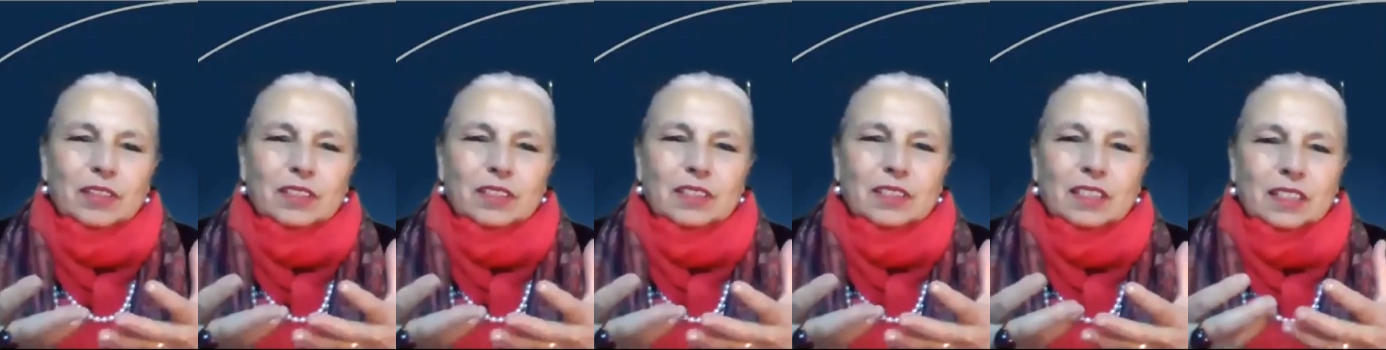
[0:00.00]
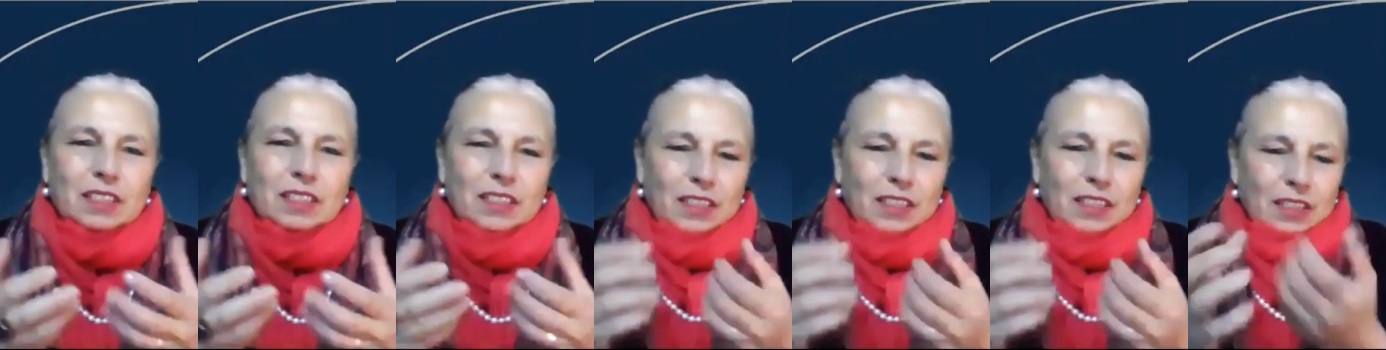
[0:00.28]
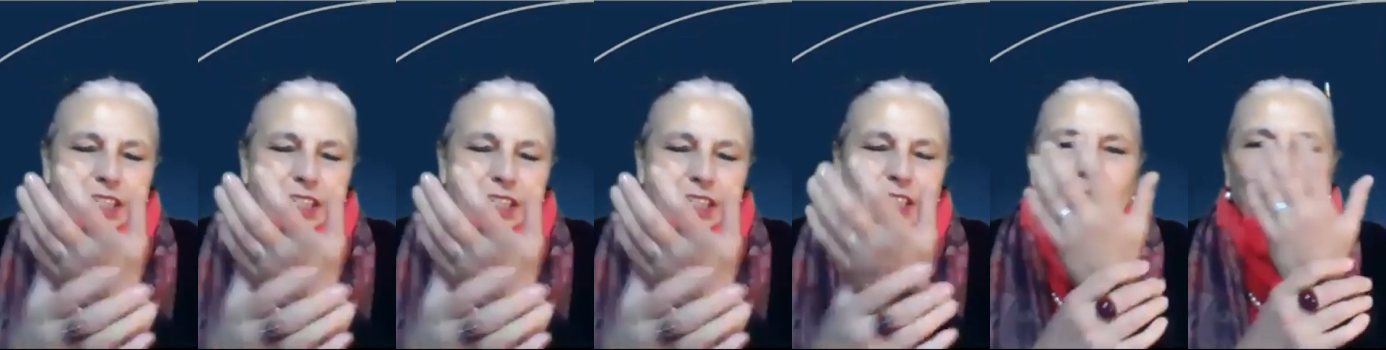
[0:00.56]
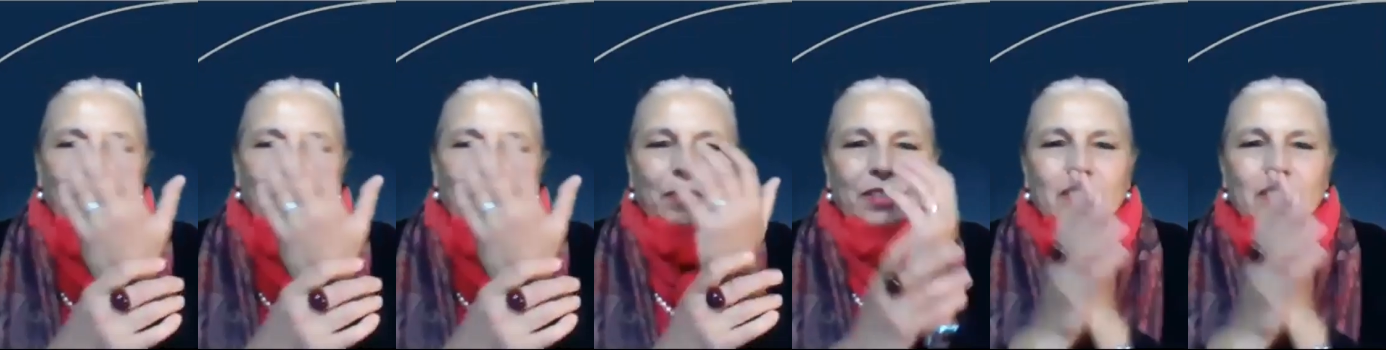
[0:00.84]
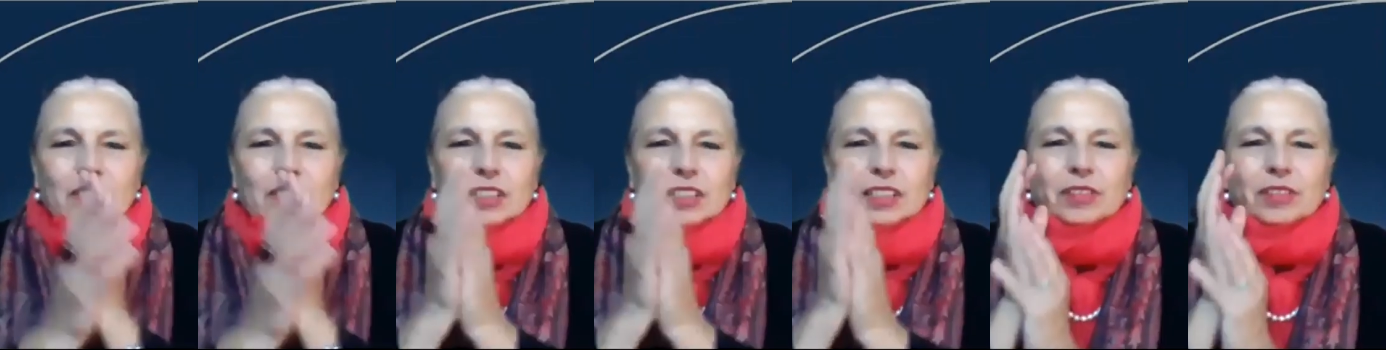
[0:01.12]
It's inside of us,
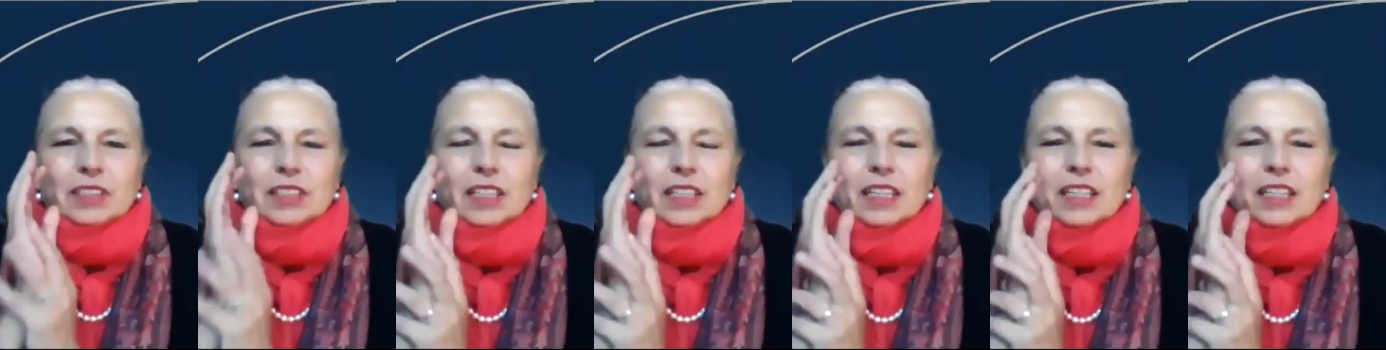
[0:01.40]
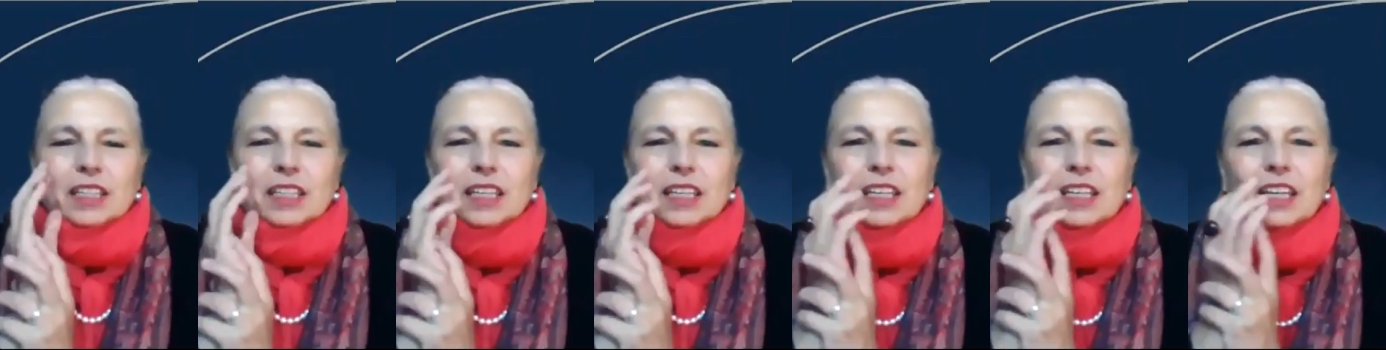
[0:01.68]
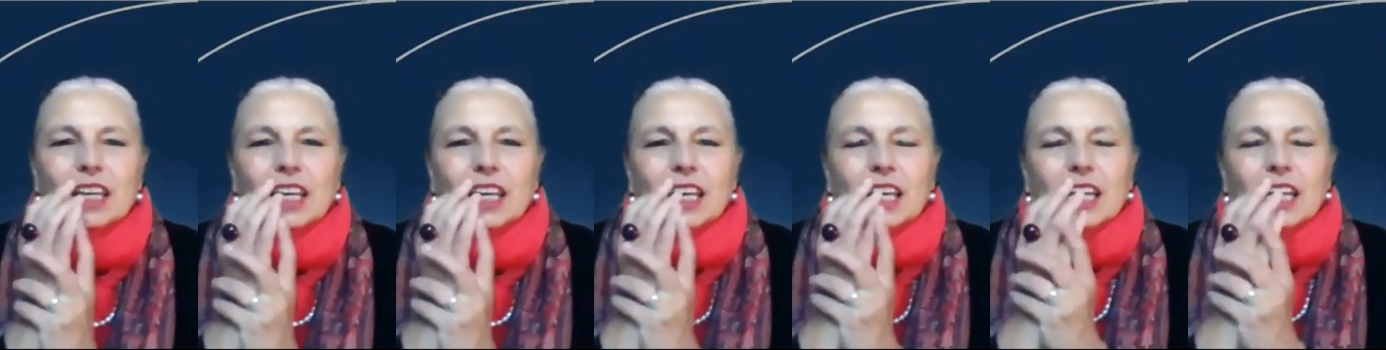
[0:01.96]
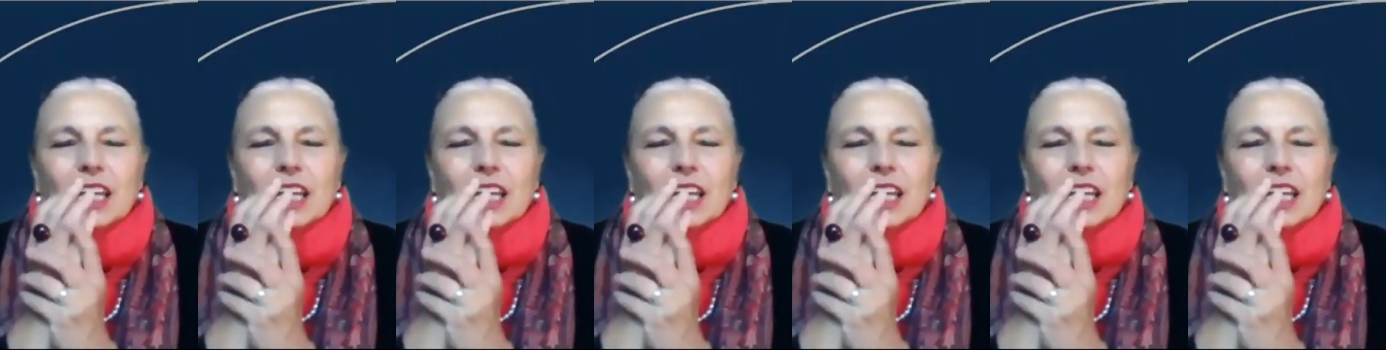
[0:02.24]
it's our DNA.